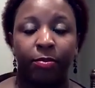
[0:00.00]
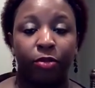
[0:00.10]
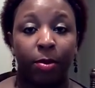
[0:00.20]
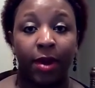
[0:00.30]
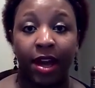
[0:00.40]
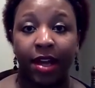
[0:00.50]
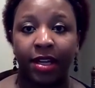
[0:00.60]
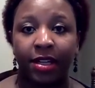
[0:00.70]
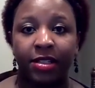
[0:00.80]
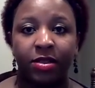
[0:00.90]

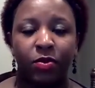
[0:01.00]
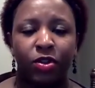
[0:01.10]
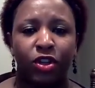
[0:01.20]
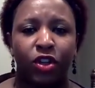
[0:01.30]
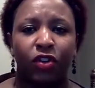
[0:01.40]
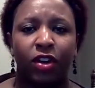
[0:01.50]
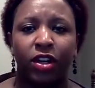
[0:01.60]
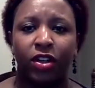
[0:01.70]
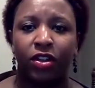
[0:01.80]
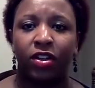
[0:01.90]
probiotics, which are
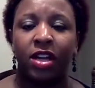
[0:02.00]
critical.